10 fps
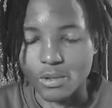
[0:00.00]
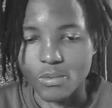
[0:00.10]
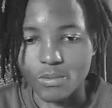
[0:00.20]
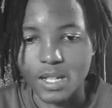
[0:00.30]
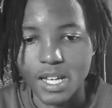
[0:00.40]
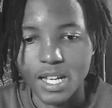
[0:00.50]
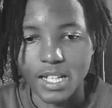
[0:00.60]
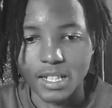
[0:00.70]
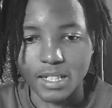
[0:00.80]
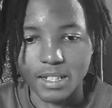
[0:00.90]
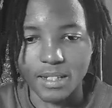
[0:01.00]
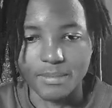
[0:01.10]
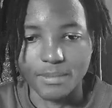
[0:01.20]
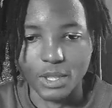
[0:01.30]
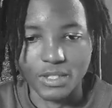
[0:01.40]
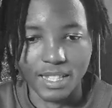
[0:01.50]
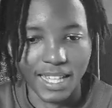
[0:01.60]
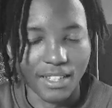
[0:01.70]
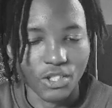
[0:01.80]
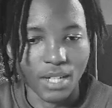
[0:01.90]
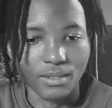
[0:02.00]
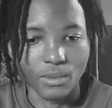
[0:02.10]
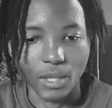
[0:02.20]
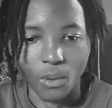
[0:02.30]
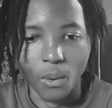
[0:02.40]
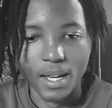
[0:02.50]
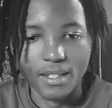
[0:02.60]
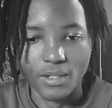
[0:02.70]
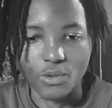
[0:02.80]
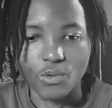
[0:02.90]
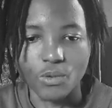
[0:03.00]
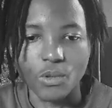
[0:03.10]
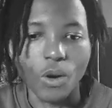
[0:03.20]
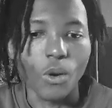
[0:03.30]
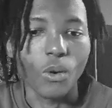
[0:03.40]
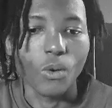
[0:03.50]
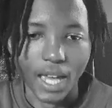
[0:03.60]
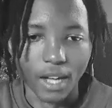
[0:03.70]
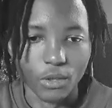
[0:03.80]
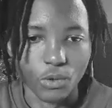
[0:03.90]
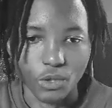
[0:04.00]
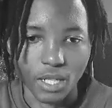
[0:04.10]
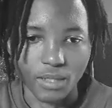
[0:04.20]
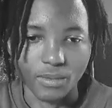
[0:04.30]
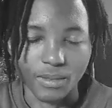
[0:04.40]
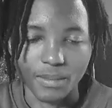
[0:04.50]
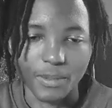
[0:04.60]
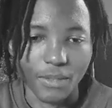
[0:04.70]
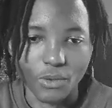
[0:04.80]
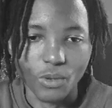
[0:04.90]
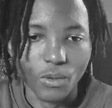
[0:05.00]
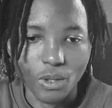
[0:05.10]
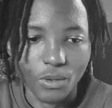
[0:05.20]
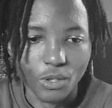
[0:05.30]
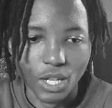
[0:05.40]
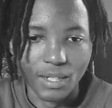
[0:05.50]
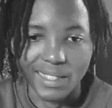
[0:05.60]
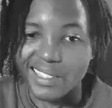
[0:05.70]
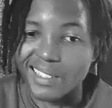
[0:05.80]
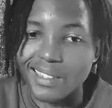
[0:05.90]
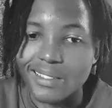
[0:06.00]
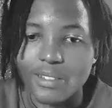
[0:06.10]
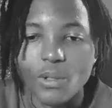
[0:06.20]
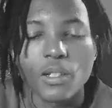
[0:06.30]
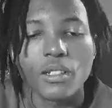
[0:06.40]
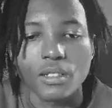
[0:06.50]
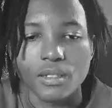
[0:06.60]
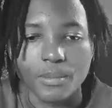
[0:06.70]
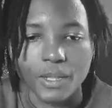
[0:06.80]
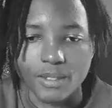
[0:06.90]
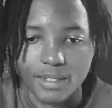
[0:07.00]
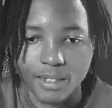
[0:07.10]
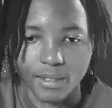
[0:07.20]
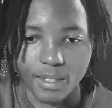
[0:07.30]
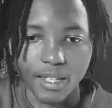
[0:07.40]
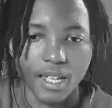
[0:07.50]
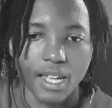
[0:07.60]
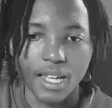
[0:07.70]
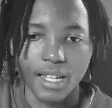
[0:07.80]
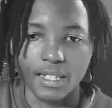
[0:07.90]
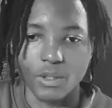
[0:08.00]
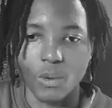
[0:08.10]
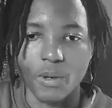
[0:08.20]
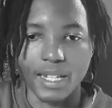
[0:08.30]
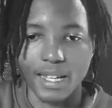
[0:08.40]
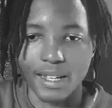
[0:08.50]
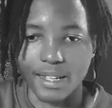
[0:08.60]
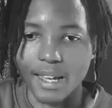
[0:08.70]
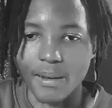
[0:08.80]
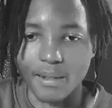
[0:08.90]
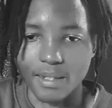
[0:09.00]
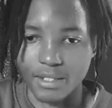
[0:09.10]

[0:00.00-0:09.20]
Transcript: You because the get channel requires you to know the actual channel, right? But if you don't know the channel ID, then you're cooked because look, like you're already getting an error here.